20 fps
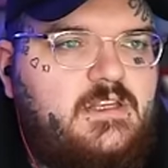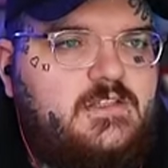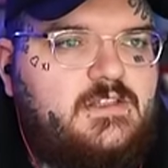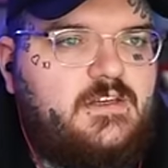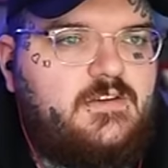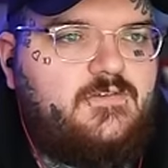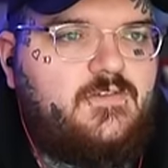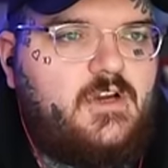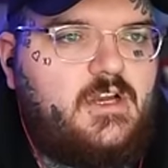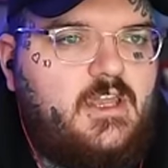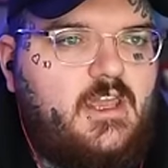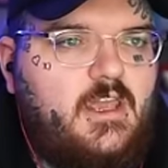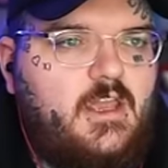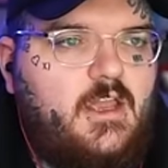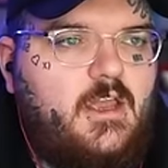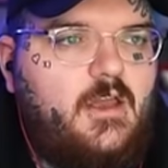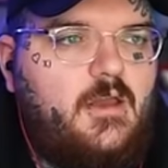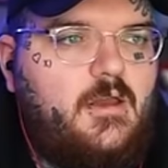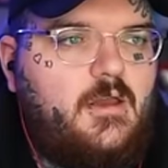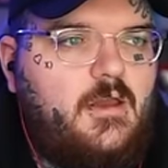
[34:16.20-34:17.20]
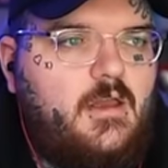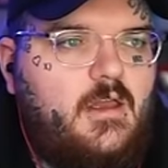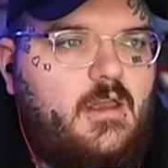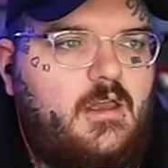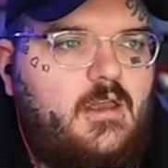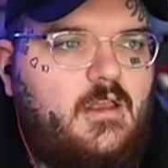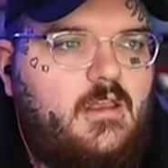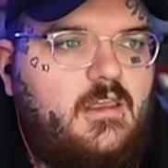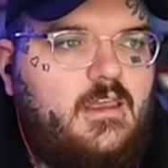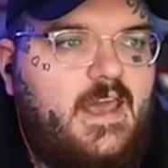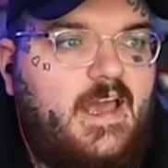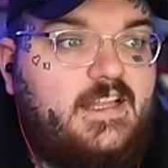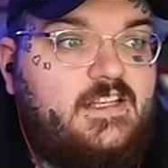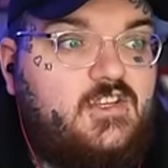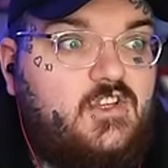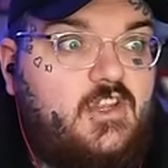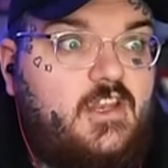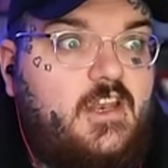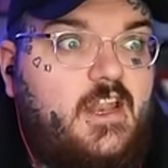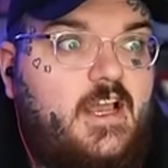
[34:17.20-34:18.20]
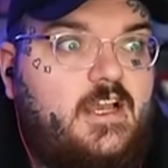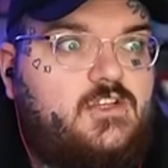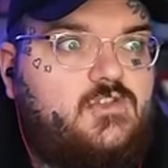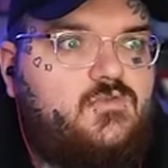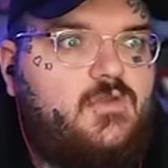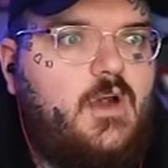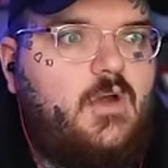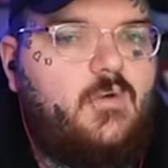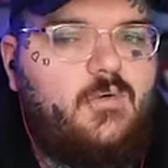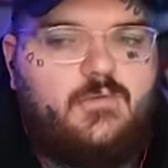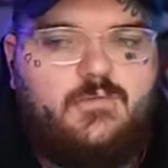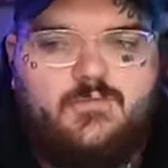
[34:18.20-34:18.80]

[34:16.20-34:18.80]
to get to the next route.